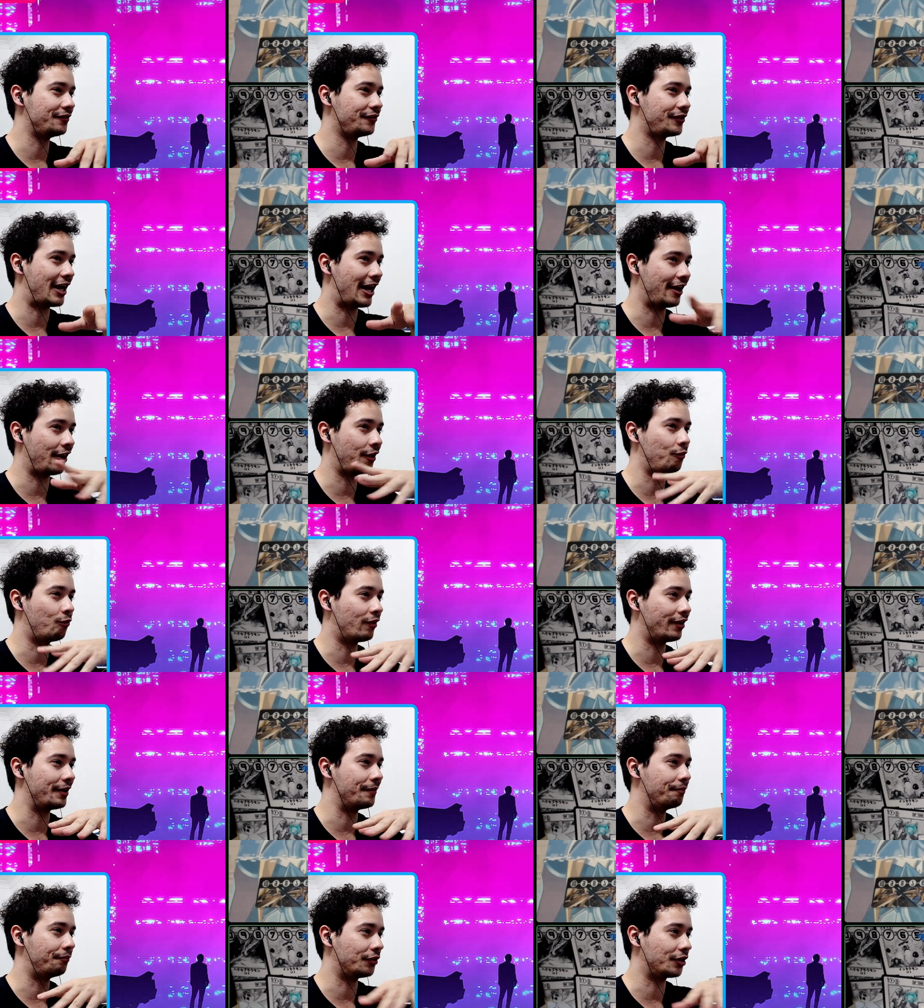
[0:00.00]
added
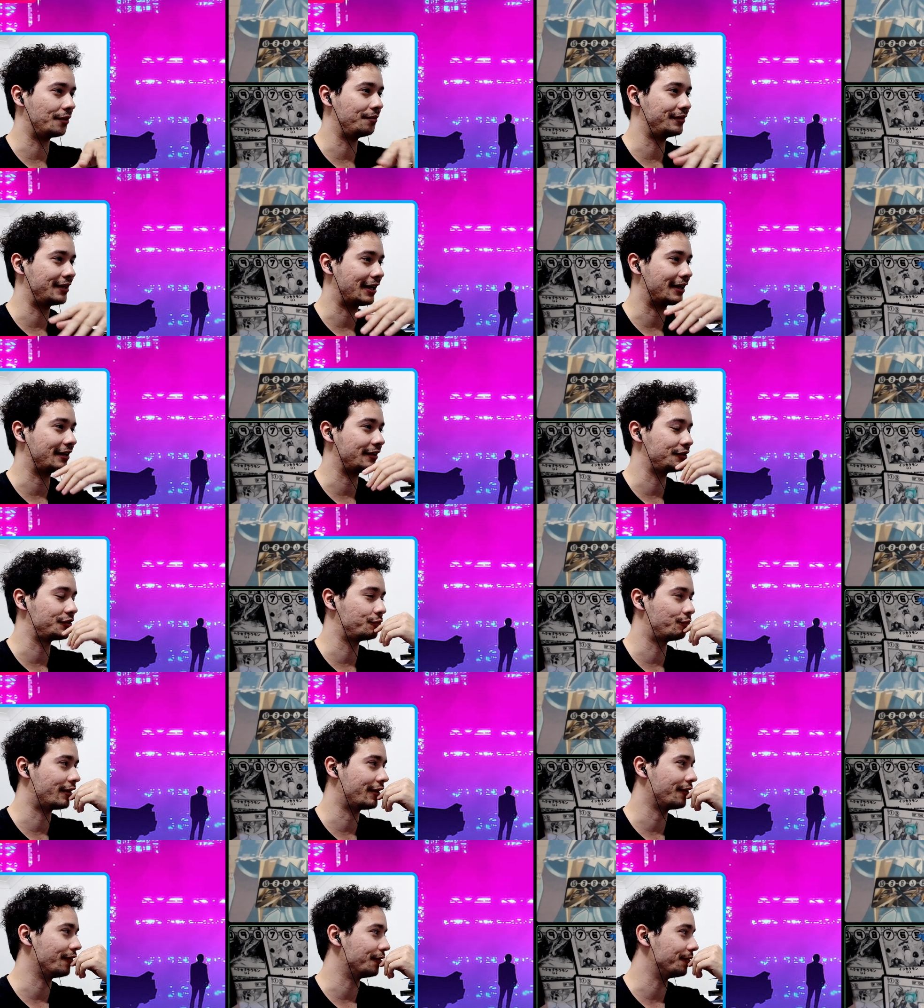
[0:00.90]
1 and bottom decked to
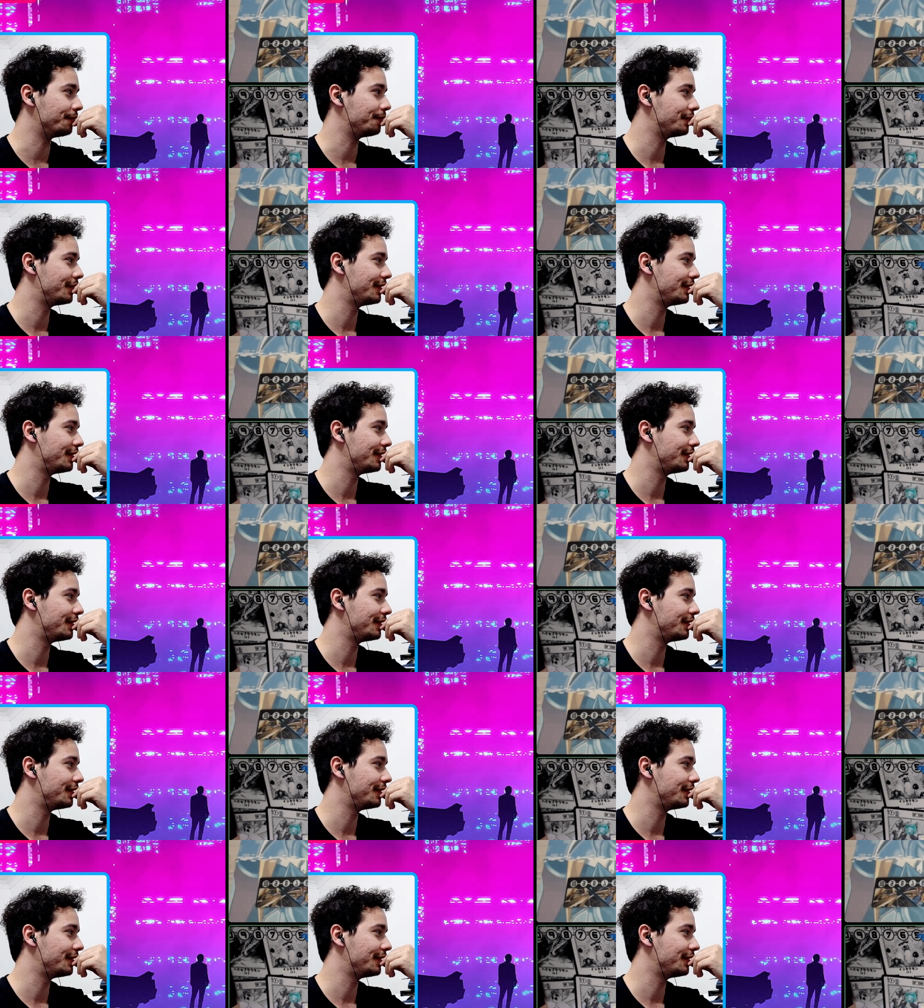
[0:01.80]
one of them.